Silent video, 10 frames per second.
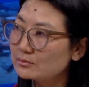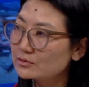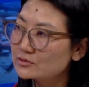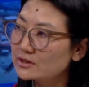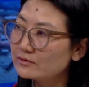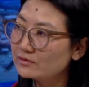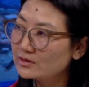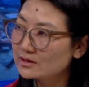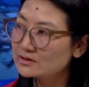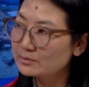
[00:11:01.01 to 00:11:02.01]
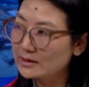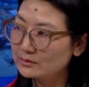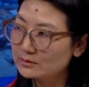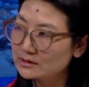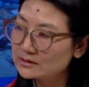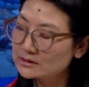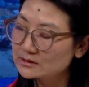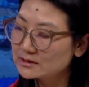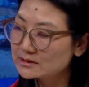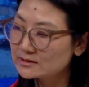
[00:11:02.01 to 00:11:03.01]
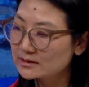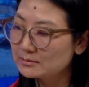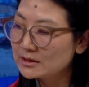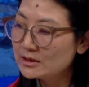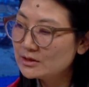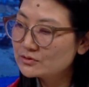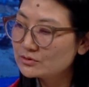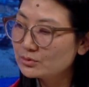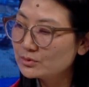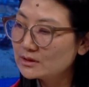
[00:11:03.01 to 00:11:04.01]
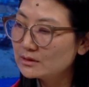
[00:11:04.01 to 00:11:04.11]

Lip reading: because everything is manual and it takes time. So with the